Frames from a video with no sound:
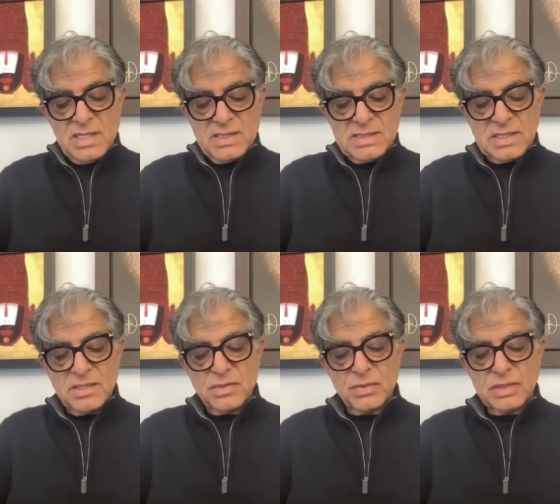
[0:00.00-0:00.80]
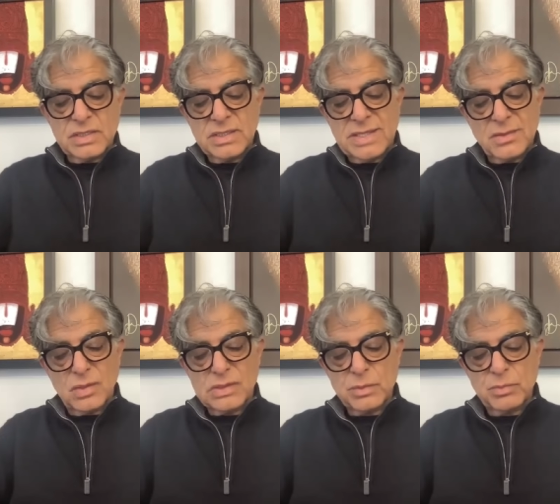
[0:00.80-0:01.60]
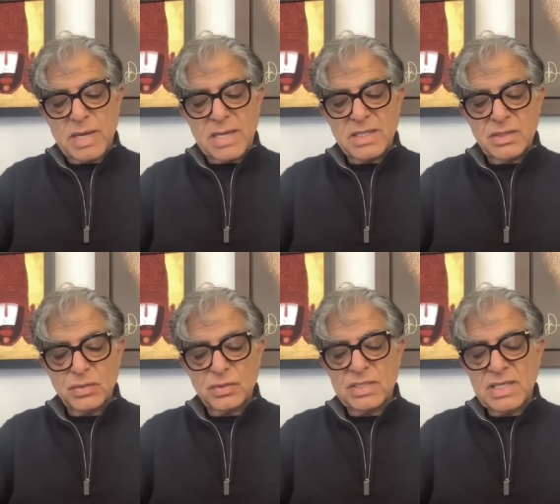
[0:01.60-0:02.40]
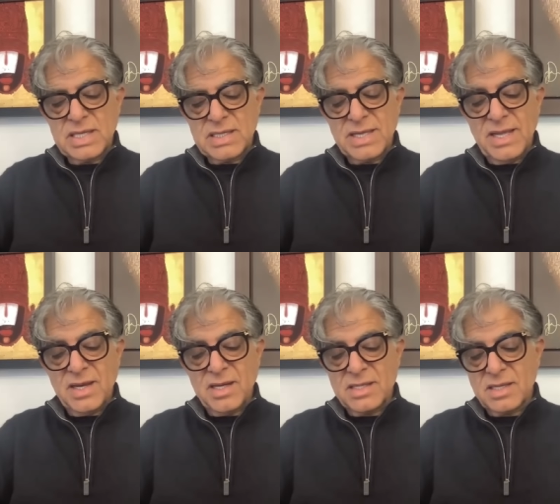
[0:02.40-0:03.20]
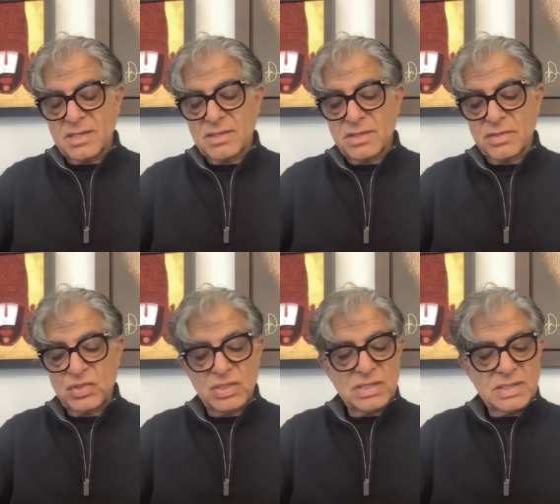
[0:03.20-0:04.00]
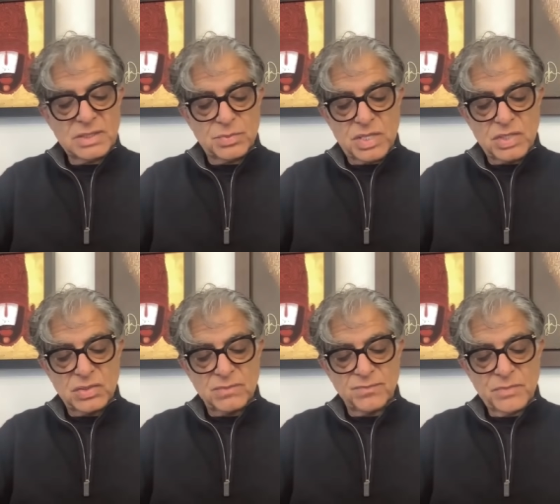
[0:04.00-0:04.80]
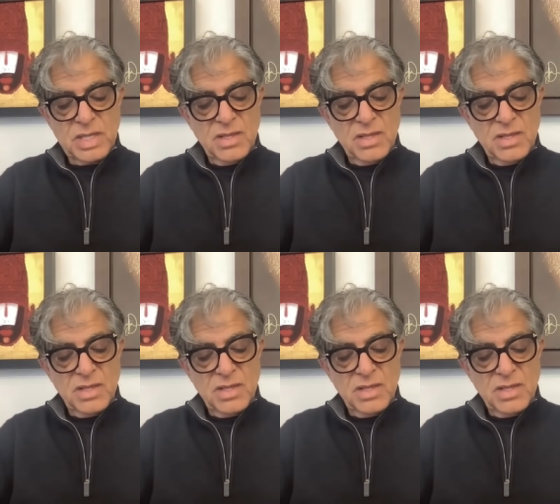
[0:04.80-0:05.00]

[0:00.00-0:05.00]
Serotonin can also bind to DNA and other gene expression.